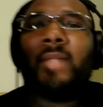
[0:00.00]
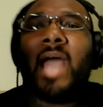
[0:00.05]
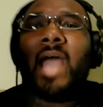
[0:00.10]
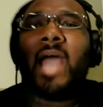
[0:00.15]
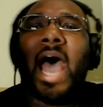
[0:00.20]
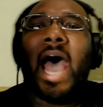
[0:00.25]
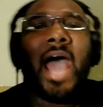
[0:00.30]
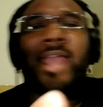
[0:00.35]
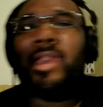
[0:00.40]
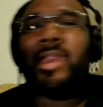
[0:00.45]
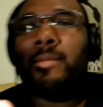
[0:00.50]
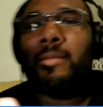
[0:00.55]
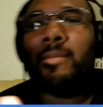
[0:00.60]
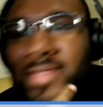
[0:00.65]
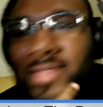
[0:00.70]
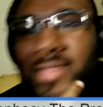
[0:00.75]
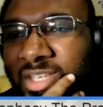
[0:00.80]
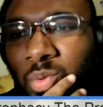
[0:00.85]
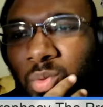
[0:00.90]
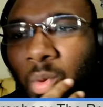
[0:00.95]
I didn't buy.
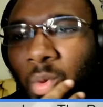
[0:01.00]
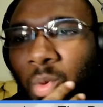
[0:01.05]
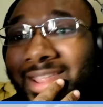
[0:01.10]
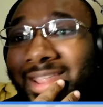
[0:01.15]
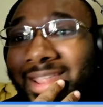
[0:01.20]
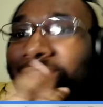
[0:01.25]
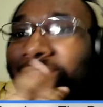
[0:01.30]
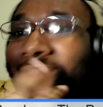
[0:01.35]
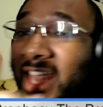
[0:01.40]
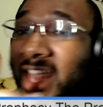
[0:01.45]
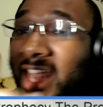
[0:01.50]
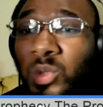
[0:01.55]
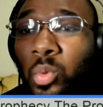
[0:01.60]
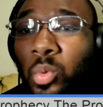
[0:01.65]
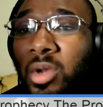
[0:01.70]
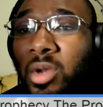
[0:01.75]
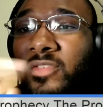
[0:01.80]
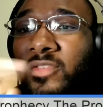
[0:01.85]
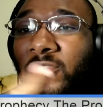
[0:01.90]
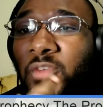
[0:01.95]
That is one
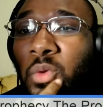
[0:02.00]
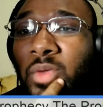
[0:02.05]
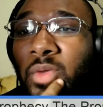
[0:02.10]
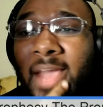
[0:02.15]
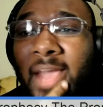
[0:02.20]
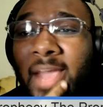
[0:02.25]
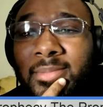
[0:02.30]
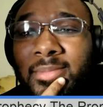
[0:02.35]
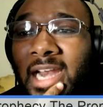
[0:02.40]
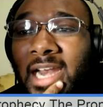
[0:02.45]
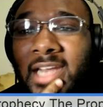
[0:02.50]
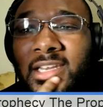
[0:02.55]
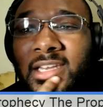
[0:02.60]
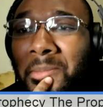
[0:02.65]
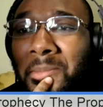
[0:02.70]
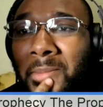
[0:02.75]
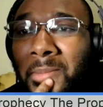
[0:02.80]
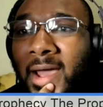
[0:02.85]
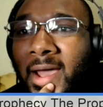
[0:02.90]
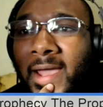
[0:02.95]
of the few games that I
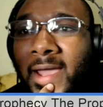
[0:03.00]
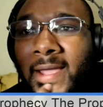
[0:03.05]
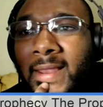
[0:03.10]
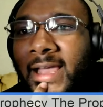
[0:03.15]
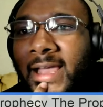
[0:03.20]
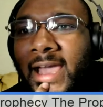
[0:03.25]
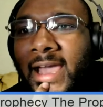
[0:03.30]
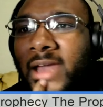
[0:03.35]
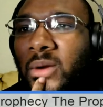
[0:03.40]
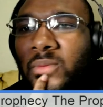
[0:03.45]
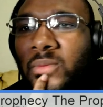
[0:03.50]
didn't buy. Like I don't